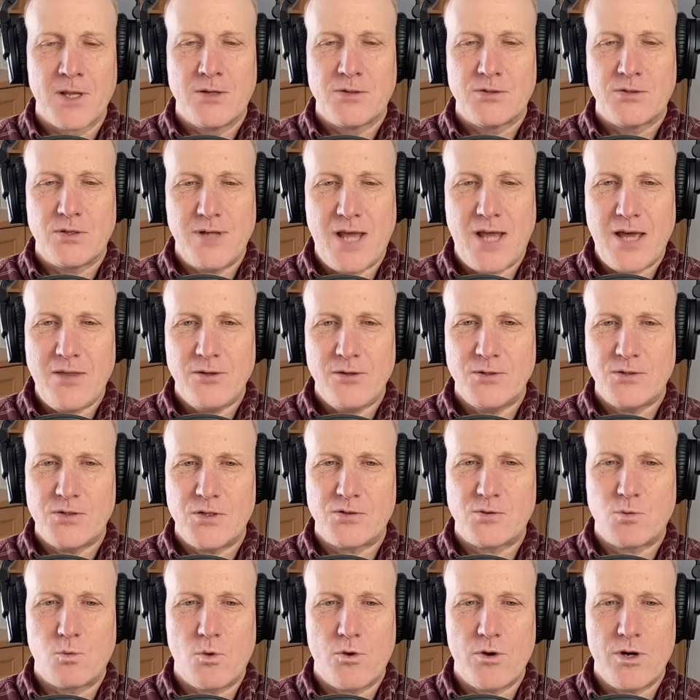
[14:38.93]
So now there's
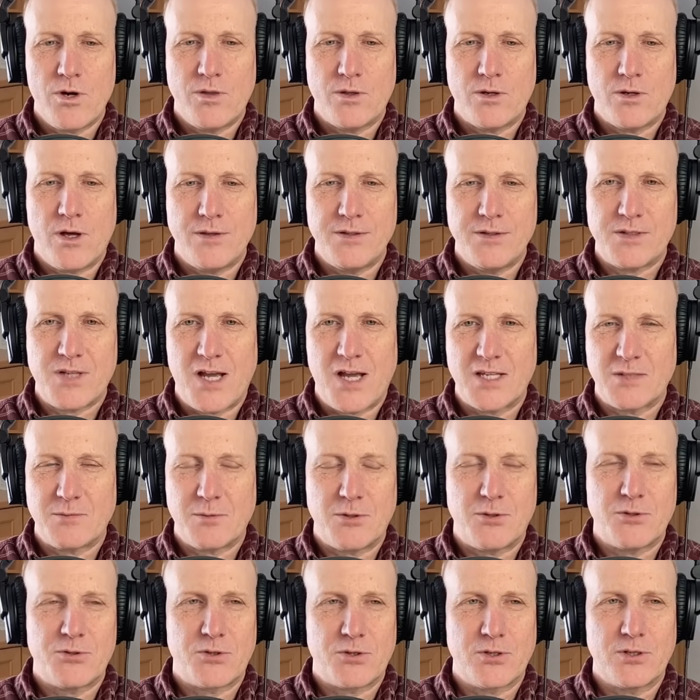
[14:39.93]
this worry that all these
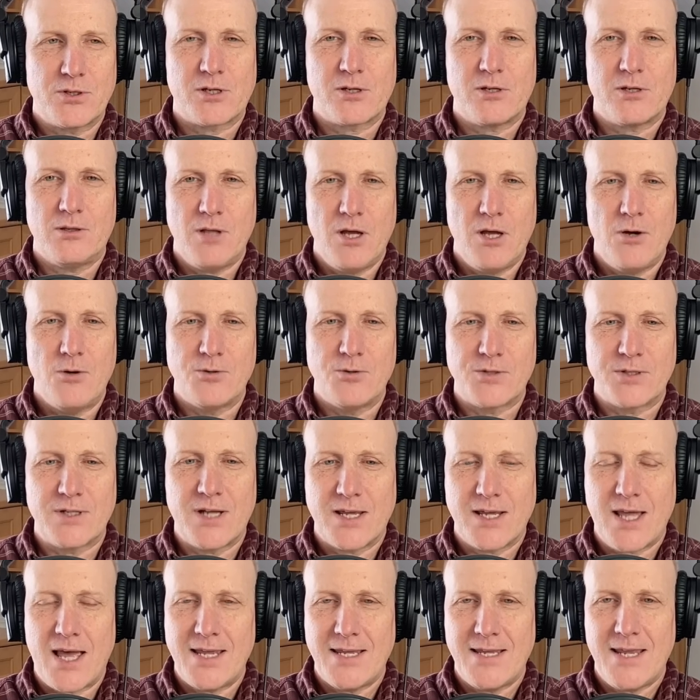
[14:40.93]
hospitals are going to close, and
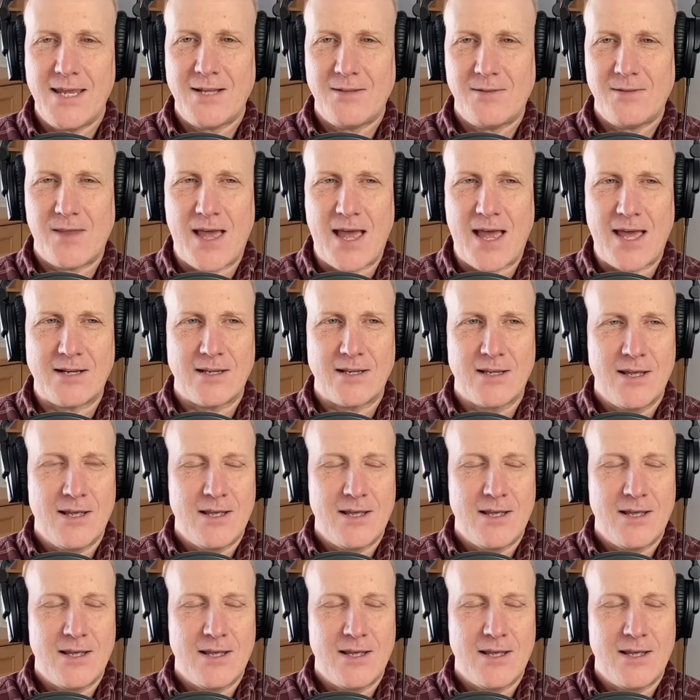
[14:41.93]
I, I get that.